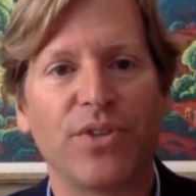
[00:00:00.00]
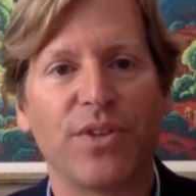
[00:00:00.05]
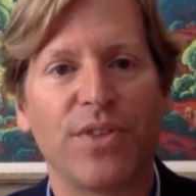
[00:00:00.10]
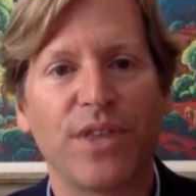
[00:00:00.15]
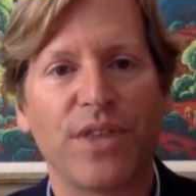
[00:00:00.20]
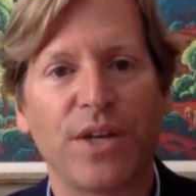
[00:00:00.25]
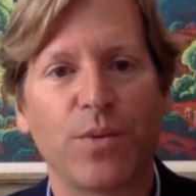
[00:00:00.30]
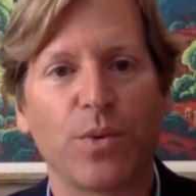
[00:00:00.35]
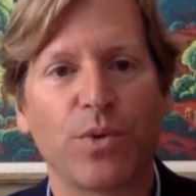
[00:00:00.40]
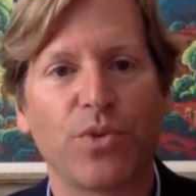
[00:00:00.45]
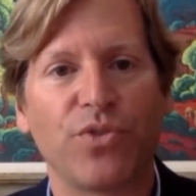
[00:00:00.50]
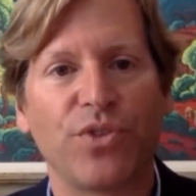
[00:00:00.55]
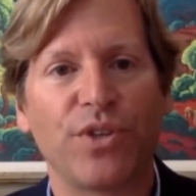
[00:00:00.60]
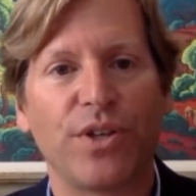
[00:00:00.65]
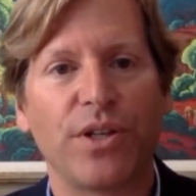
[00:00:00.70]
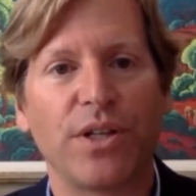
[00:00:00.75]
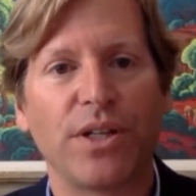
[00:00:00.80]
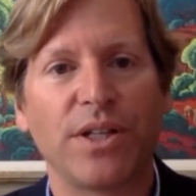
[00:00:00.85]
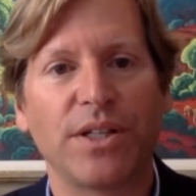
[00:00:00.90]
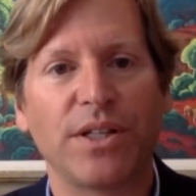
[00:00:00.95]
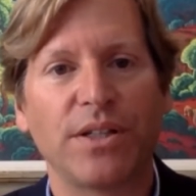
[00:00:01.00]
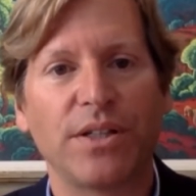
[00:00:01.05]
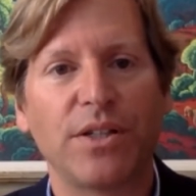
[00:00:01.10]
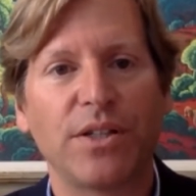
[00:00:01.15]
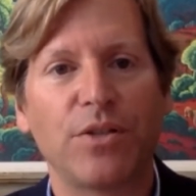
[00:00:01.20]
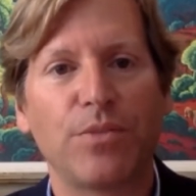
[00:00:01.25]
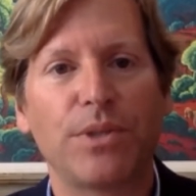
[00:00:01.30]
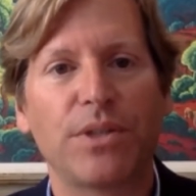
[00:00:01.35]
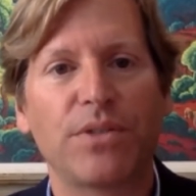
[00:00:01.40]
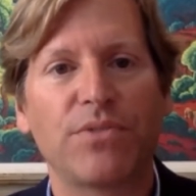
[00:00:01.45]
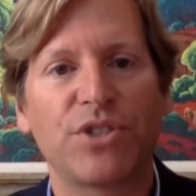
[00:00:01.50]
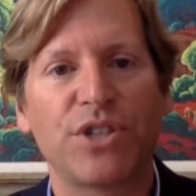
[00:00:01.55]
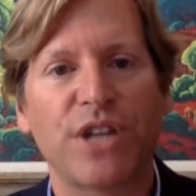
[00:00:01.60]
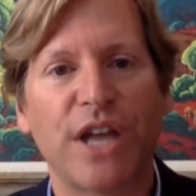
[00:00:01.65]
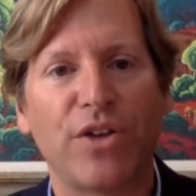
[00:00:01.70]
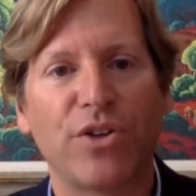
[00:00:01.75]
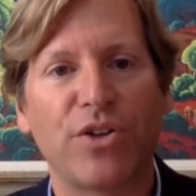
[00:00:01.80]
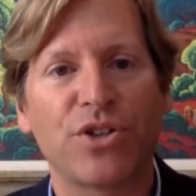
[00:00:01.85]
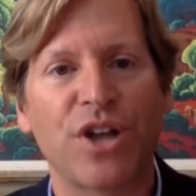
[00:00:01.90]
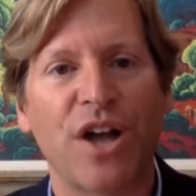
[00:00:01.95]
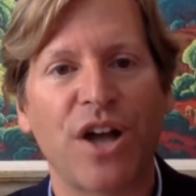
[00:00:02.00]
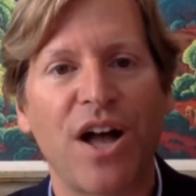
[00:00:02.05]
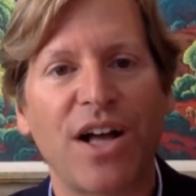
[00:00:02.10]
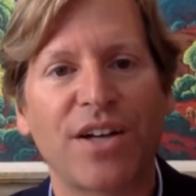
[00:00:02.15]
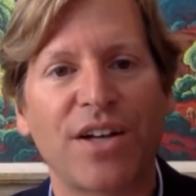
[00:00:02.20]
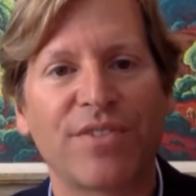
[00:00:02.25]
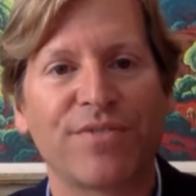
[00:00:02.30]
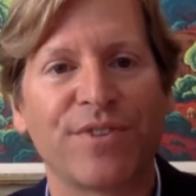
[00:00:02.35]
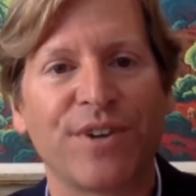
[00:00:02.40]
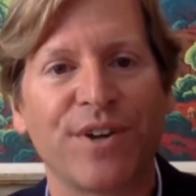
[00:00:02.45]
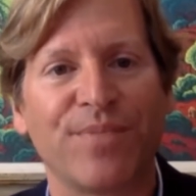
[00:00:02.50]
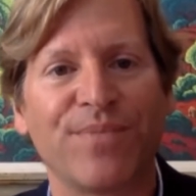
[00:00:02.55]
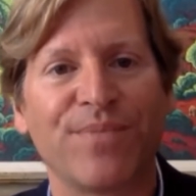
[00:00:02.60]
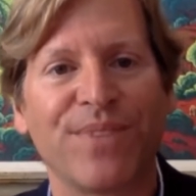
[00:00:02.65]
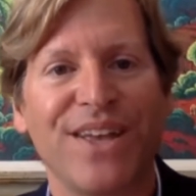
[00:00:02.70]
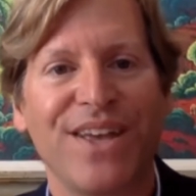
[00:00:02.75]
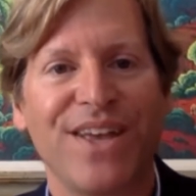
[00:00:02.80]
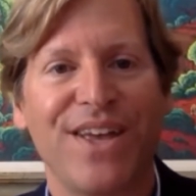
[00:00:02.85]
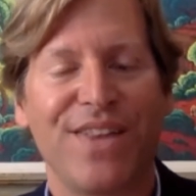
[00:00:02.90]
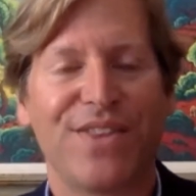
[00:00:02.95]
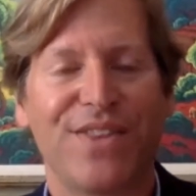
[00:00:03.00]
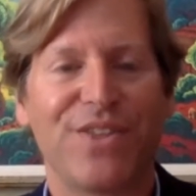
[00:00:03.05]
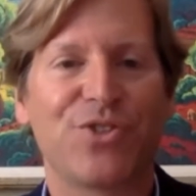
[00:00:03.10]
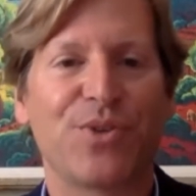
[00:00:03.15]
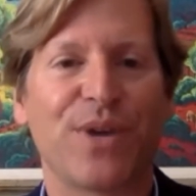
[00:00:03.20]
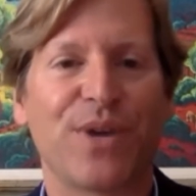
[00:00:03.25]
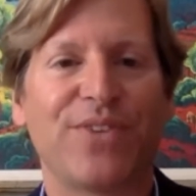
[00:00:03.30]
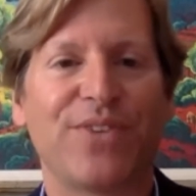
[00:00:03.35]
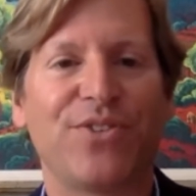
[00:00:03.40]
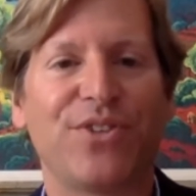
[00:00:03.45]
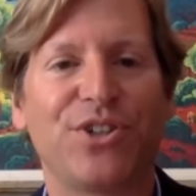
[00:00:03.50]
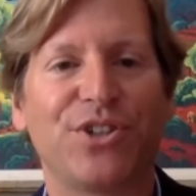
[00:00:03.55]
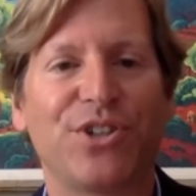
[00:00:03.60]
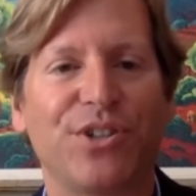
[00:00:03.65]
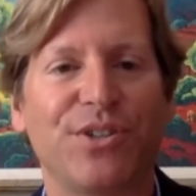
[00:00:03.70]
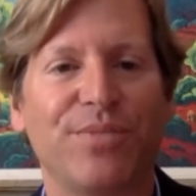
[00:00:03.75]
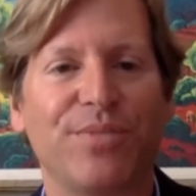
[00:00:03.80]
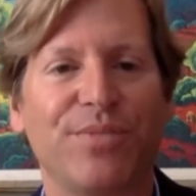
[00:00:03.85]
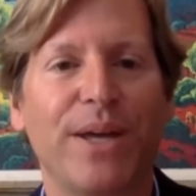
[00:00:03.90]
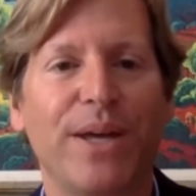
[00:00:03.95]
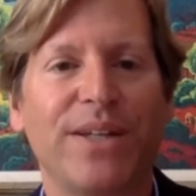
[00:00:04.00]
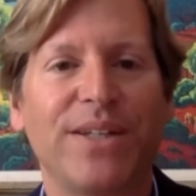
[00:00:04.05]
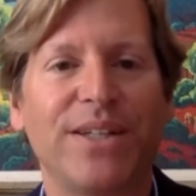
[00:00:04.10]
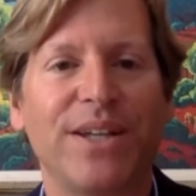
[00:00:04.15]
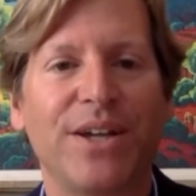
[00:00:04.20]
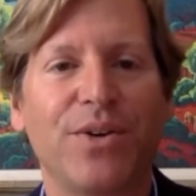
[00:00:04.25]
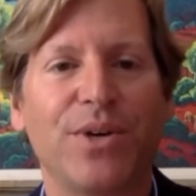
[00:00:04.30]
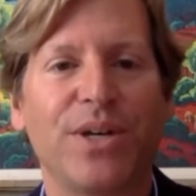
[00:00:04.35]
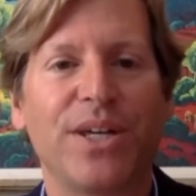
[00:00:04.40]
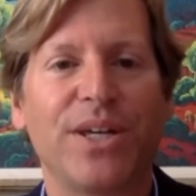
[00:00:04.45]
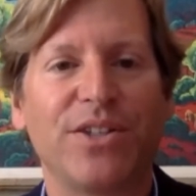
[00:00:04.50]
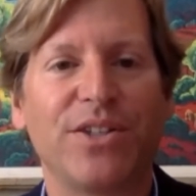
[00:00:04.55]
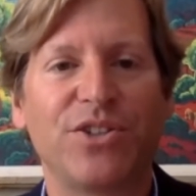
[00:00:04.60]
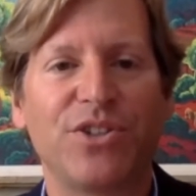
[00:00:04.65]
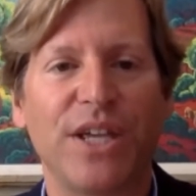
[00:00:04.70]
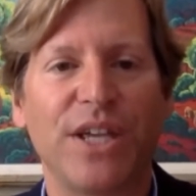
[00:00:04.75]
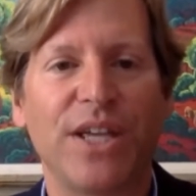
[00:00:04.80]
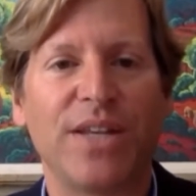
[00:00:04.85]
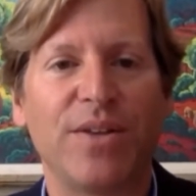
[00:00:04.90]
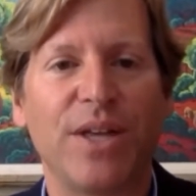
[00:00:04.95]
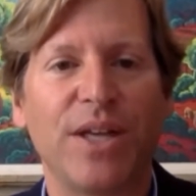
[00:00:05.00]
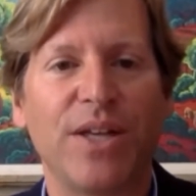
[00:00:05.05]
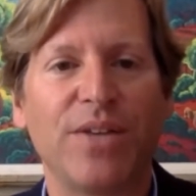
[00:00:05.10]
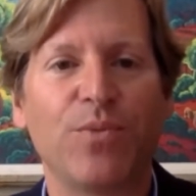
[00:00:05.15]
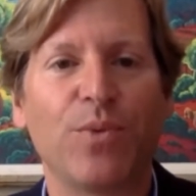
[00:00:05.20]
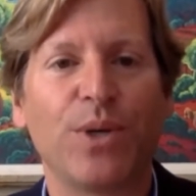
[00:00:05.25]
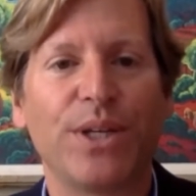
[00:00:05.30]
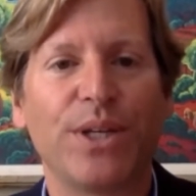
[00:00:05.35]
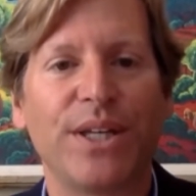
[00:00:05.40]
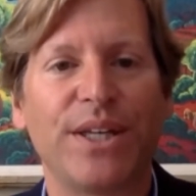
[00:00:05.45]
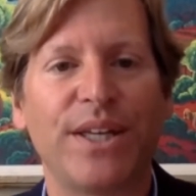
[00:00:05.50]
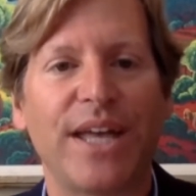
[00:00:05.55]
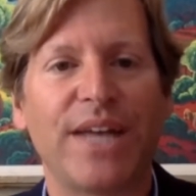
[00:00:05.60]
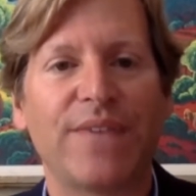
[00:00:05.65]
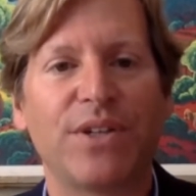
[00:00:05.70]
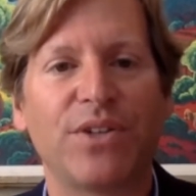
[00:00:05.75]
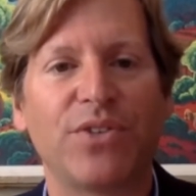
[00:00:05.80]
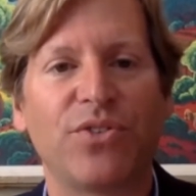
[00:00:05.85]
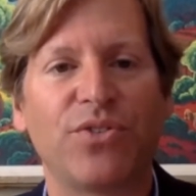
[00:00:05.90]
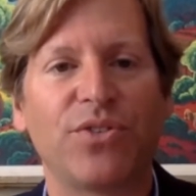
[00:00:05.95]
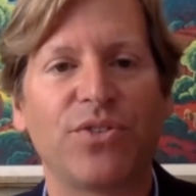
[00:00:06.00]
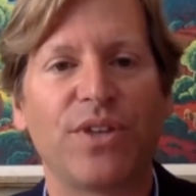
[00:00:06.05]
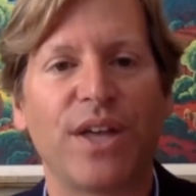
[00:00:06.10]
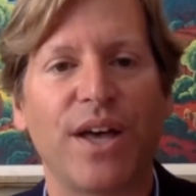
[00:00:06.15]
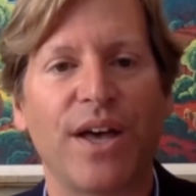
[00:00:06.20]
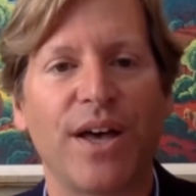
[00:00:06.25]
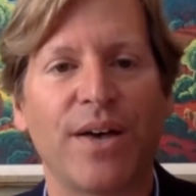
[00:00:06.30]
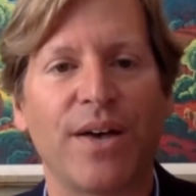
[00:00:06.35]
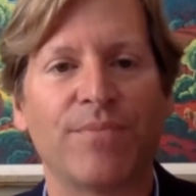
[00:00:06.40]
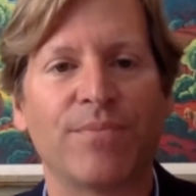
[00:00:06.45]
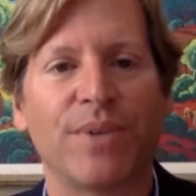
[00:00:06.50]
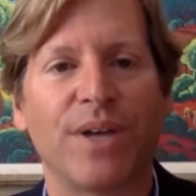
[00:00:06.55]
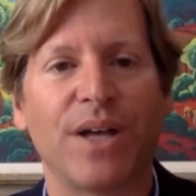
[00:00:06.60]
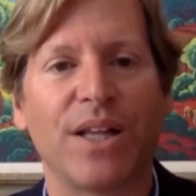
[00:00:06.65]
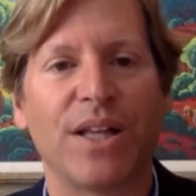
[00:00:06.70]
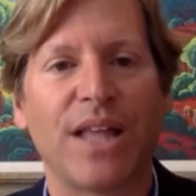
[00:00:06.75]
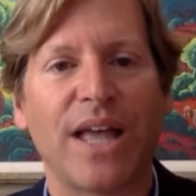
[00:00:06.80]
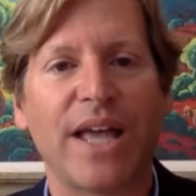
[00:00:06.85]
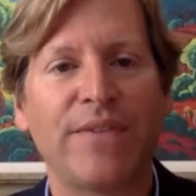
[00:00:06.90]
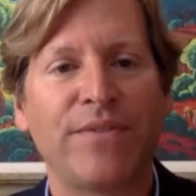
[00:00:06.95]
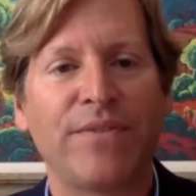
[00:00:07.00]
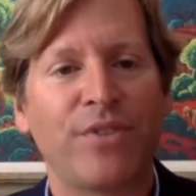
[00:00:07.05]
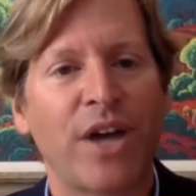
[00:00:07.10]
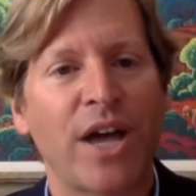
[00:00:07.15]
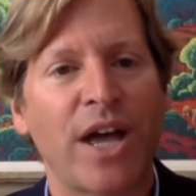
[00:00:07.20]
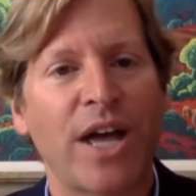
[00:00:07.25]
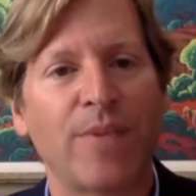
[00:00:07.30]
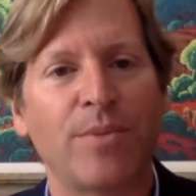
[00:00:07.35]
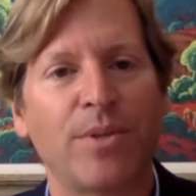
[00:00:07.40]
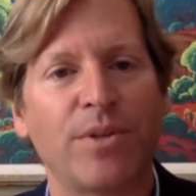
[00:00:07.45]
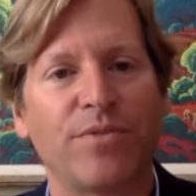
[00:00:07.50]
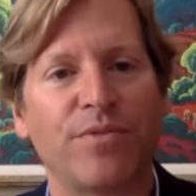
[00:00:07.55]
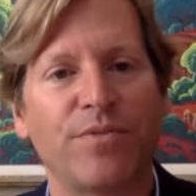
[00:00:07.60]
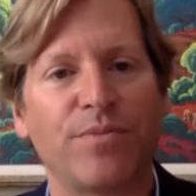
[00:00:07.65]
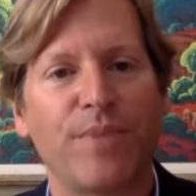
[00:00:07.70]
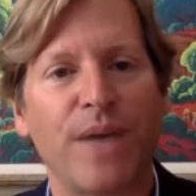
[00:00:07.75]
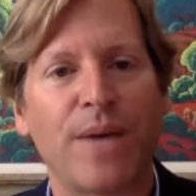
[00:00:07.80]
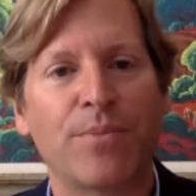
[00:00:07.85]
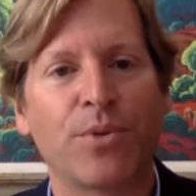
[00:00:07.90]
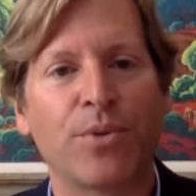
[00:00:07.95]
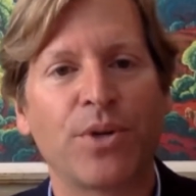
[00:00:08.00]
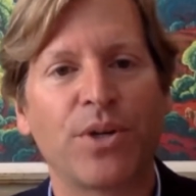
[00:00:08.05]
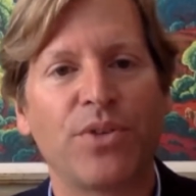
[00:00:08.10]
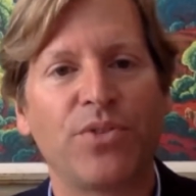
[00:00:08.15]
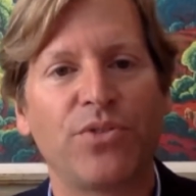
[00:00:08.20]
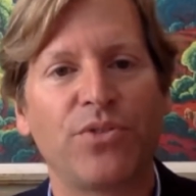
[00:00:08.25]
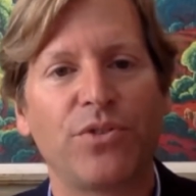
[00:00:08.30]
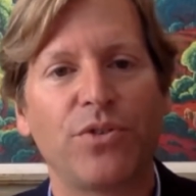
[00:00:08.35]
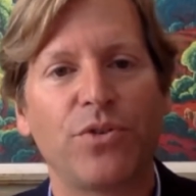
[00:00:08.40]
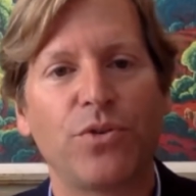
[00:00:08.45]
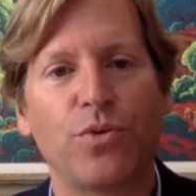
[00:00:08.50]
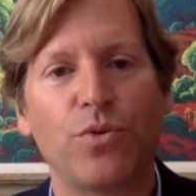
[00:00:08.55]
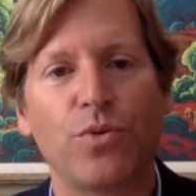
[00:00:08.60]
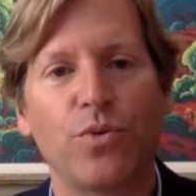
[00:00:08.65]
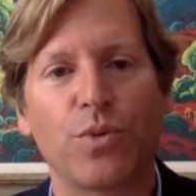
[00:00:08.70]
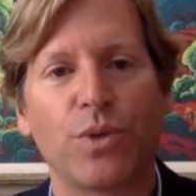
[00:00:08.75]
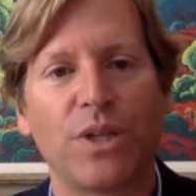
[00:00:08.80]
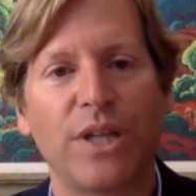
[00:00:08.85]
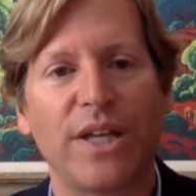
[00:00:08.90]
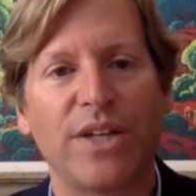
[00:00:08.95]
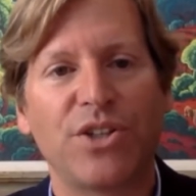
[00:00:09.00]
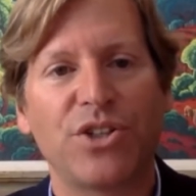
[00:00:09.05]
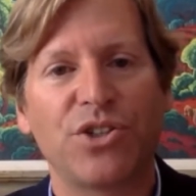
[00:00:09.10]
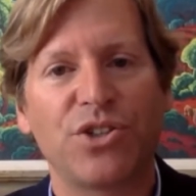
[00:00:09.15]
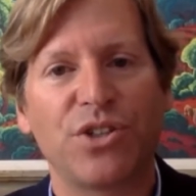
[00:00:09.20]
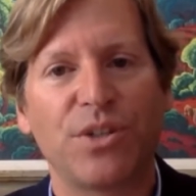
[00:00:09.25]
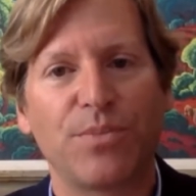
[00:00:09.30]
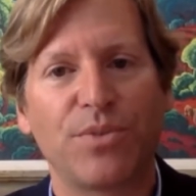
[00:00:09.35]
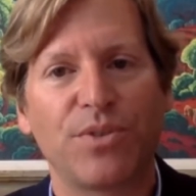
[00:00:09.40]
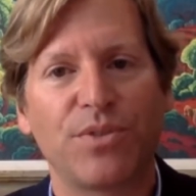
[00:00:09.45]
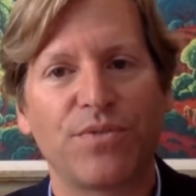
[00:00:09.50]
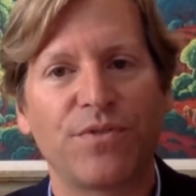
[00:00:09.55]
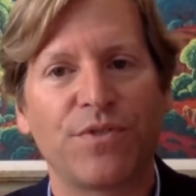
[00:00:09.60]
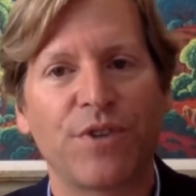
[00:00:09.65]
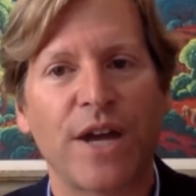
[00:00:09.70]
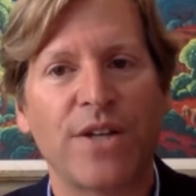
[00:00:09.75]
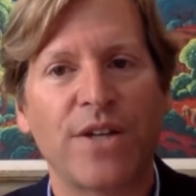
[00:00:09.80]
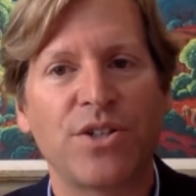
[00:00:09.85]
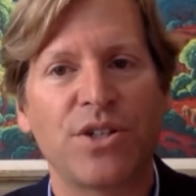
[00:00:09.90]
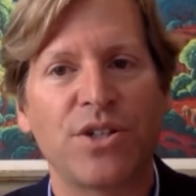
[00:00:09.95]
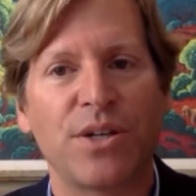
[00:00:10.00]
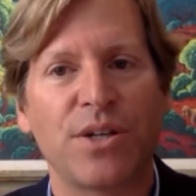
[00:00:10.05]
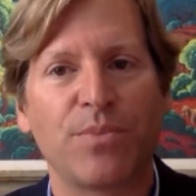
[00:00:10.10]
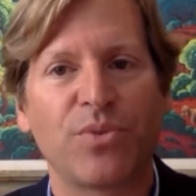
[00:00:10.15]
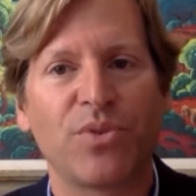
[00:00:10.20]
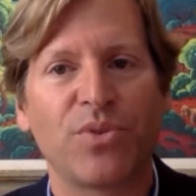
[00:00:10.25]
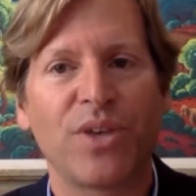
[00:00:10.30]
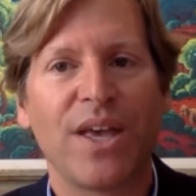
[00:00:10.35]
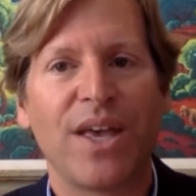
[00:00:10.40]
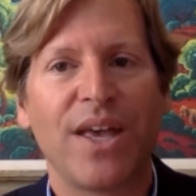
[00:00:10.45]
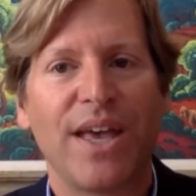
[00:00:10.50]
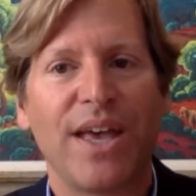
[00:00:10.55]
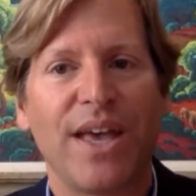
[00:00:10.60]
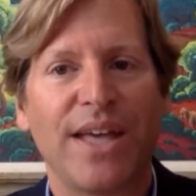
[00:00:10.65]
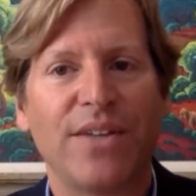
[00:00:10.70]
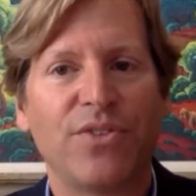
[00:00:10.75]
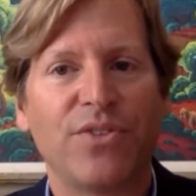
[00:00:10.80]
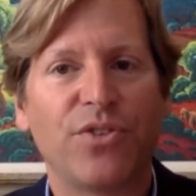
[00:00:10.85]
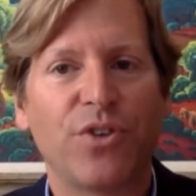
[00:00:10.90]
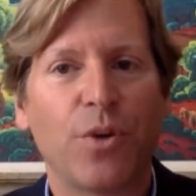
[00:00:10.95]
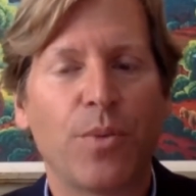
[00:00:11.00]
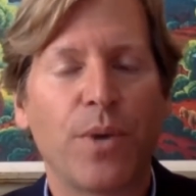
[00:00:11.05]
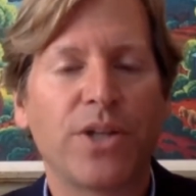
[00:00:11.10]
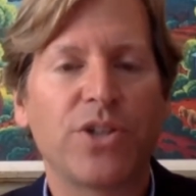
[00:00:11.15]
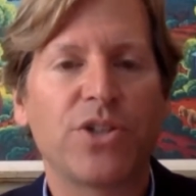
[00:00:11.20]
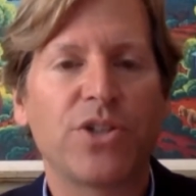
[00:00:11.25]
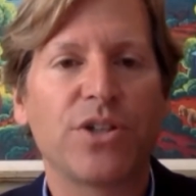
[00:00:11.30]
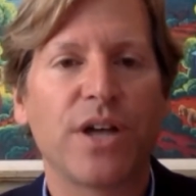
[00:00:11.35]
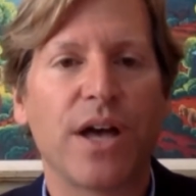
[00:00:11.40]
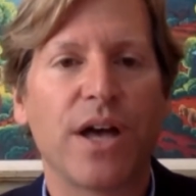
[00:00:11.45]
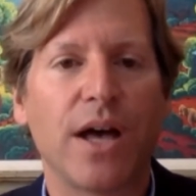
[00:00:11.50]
I think we're still in a little bit of shell shock from the transition, but you know, it really gave us a lifetime of memories, new relationships and friendships, and so much